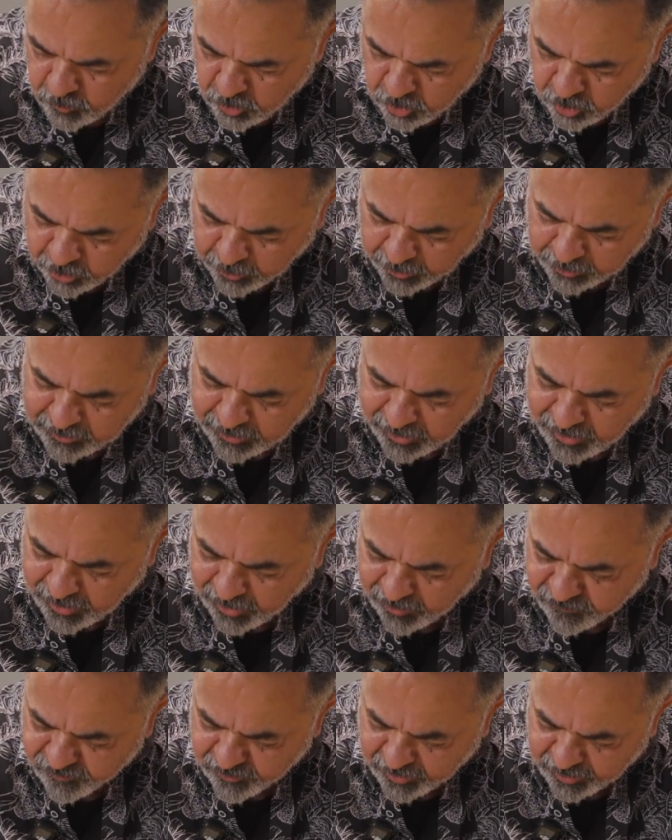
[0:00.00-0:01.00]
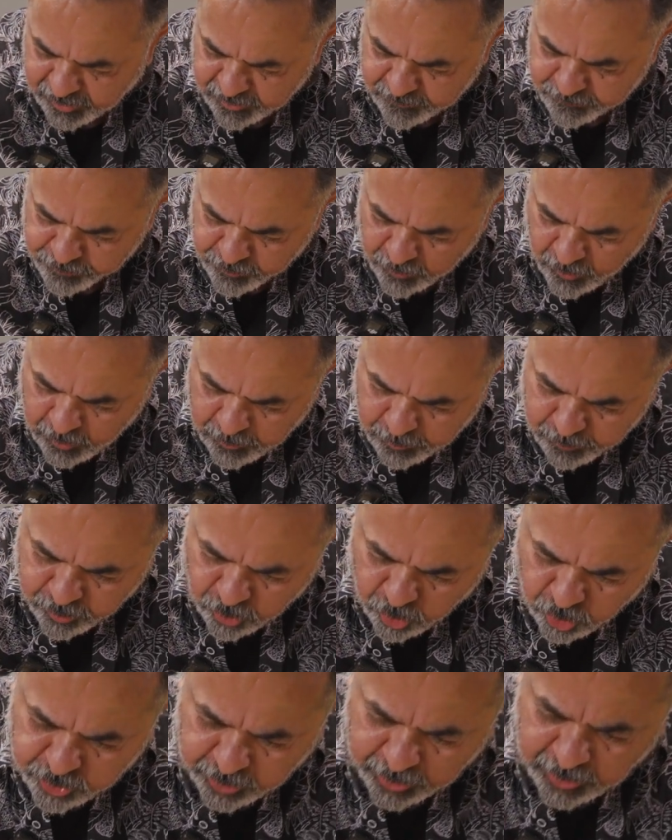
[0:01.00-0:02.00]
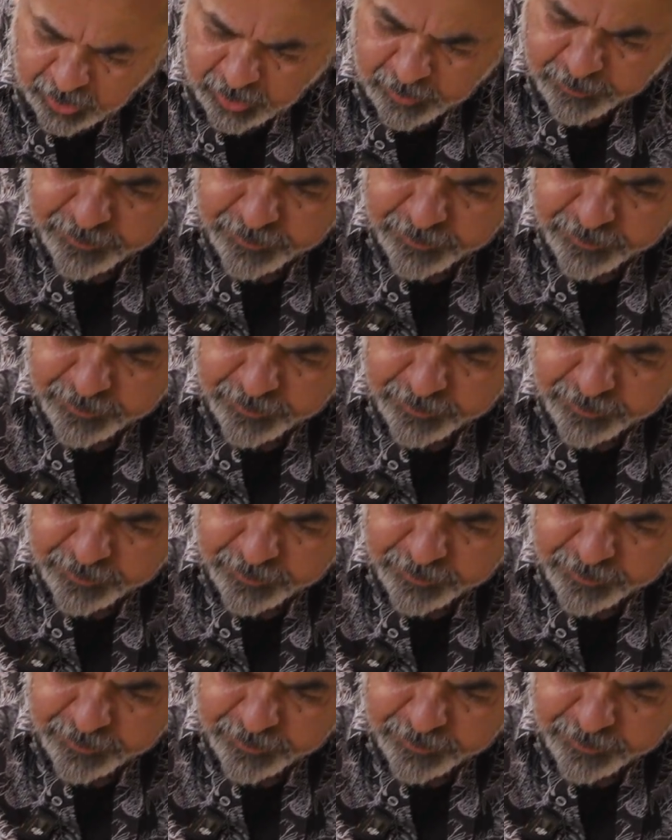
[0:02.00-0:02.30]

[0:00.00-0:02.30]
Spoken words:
Look at the lovely bloating up,